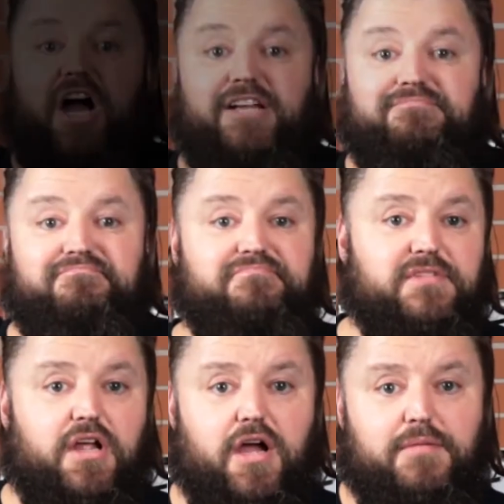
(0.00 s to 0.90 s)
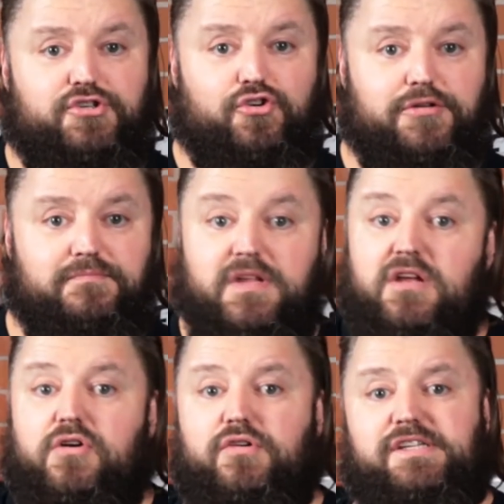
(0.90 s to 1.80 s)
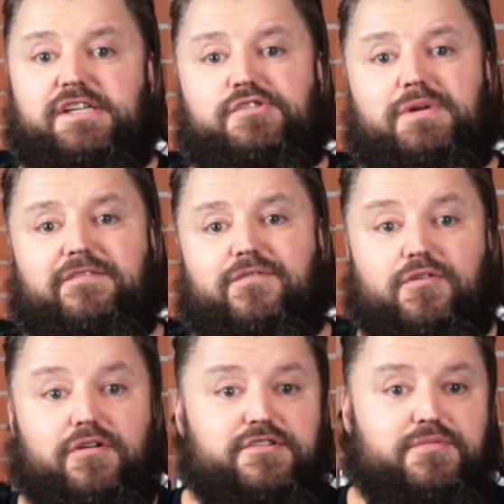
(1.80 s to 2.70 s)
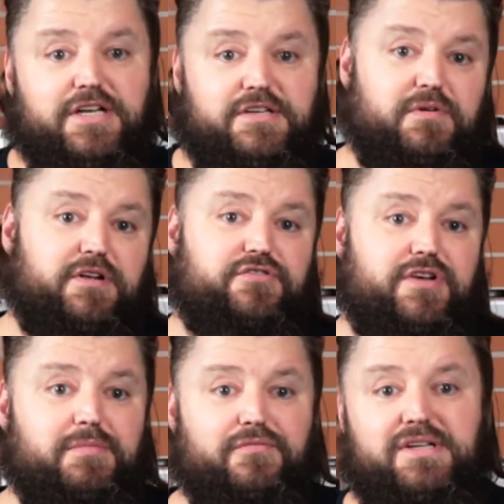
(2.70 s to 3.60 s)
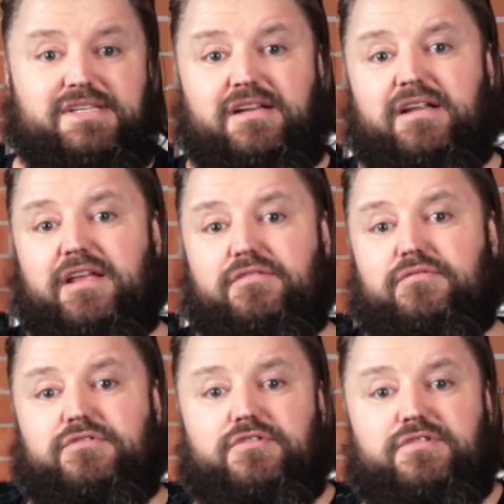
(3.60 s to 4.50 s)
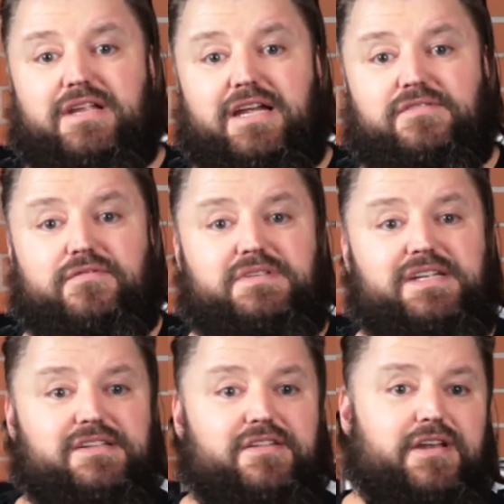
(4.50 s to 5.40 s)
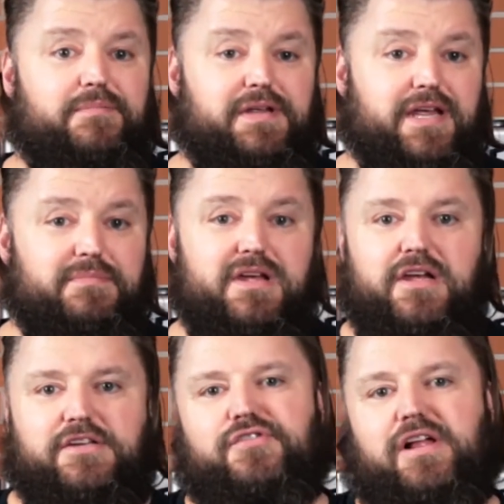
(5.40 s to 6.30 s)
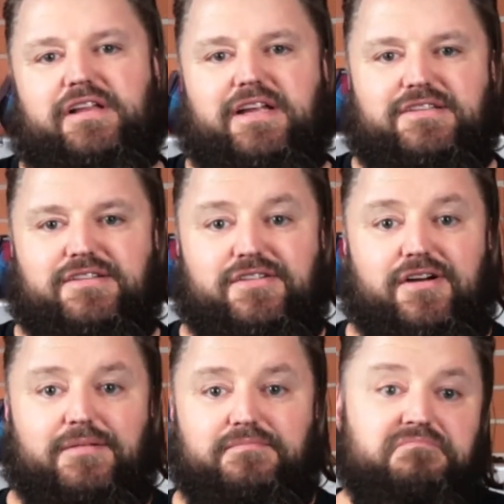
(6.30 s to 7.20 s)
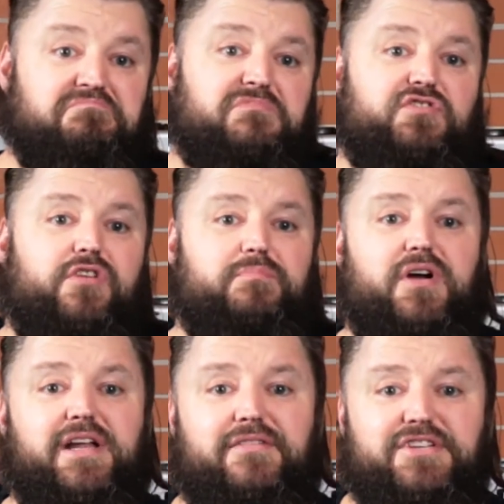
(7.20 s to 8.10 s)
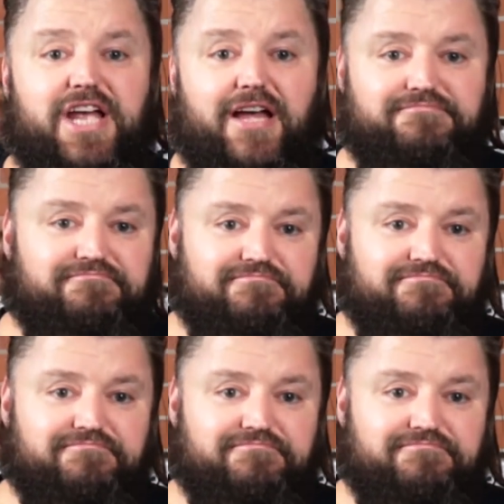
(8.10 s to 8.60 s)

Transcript: Hi, I'm Sean, or Ziers24 on Twitch, where I stream every Sunday through Tuesdays from 6:30 PM Australian Eastern Time. Drop by and have a chat.